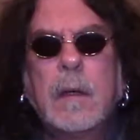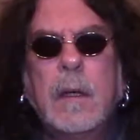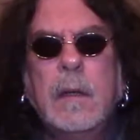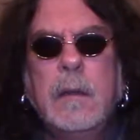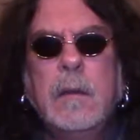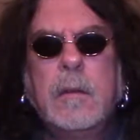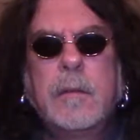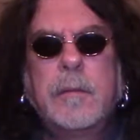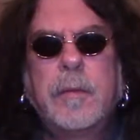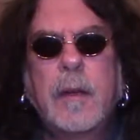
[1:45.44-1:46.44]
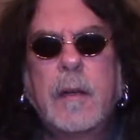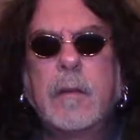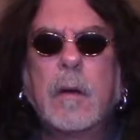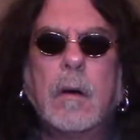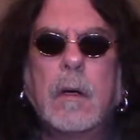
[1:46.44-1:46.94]
I use
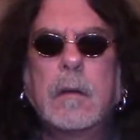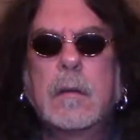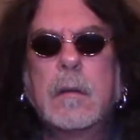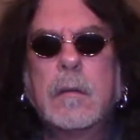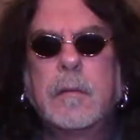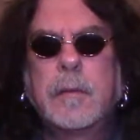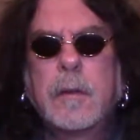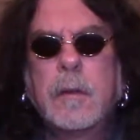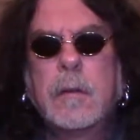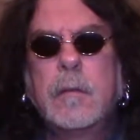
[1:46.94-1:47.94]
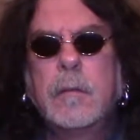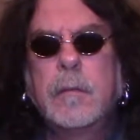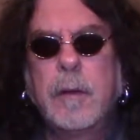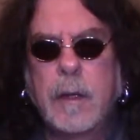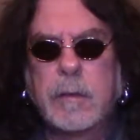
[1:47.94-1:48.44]
Flavor Arts fruit
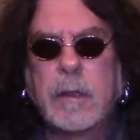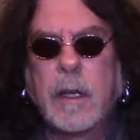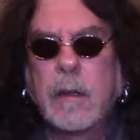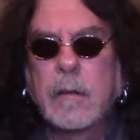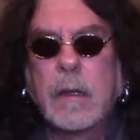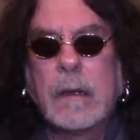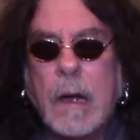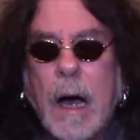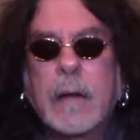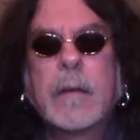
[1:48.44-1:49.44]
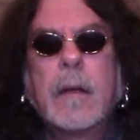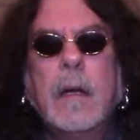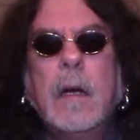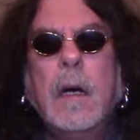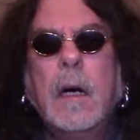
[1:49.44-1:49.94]
flavorings a lot.
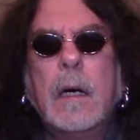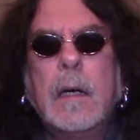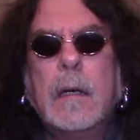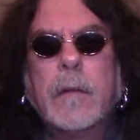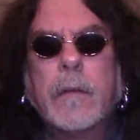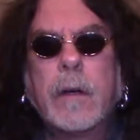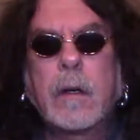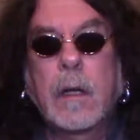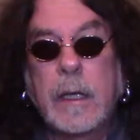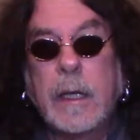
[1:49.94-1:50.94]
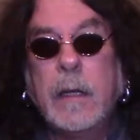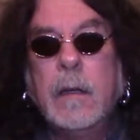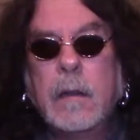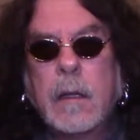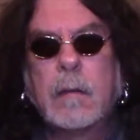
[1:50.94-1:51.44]
Uh, they're
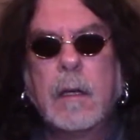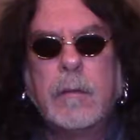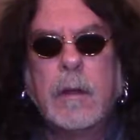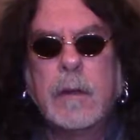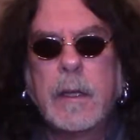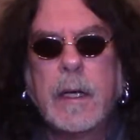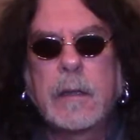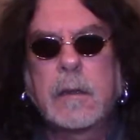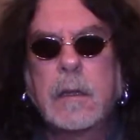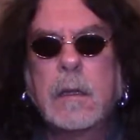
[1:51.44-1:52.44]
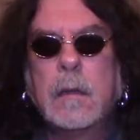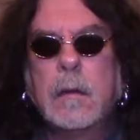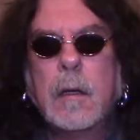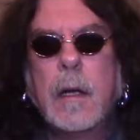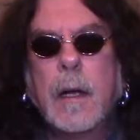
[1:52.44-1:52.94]
clean. They don't have all that extra
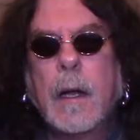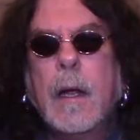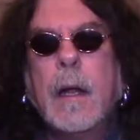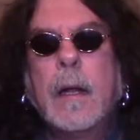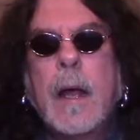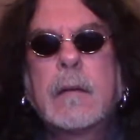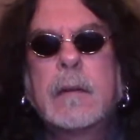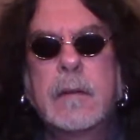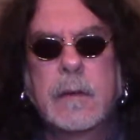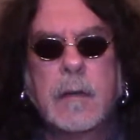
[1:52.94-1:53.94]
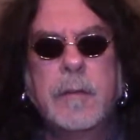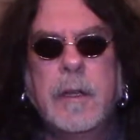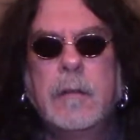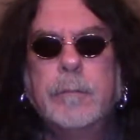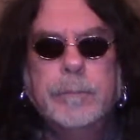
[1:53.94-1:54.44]
nasty stuff
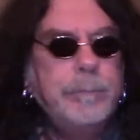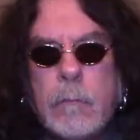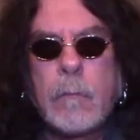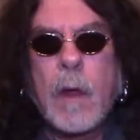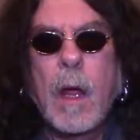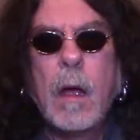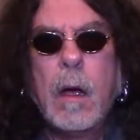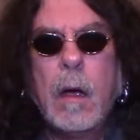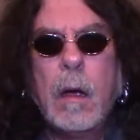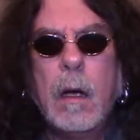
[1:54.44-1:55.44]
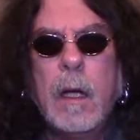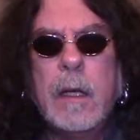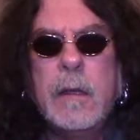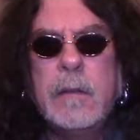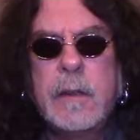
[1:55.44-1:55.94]
in it. And
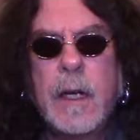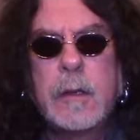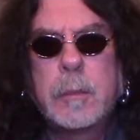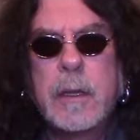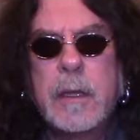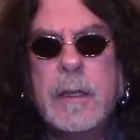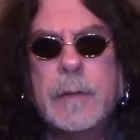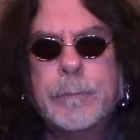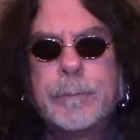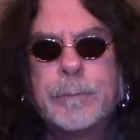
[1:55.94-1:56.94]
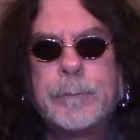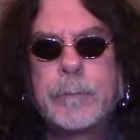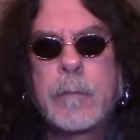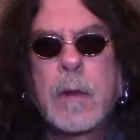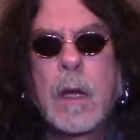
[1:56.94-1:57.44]
it usually tastes pretty good.
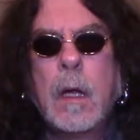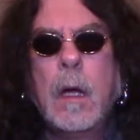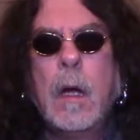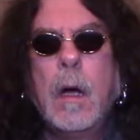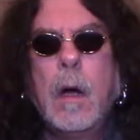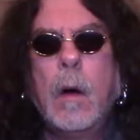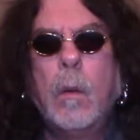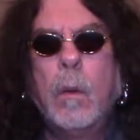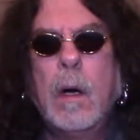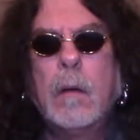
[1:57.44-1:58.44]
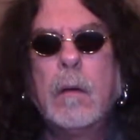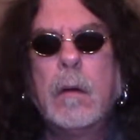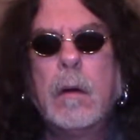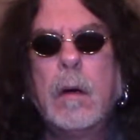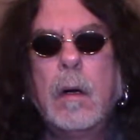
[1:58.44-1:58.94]
Well,
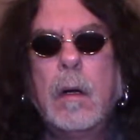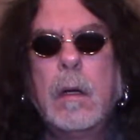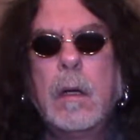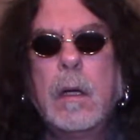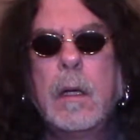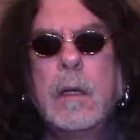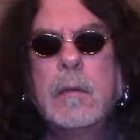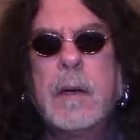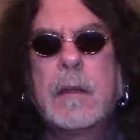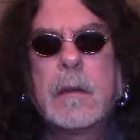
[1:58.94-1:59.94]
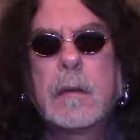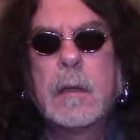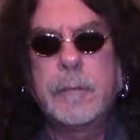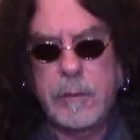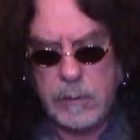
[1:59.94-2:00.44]
here's my little
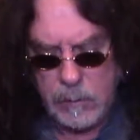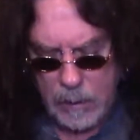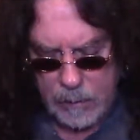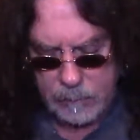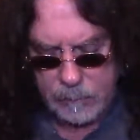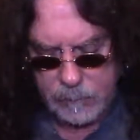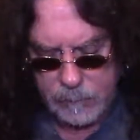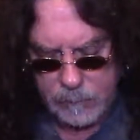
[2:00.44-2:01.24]
tip for you guys.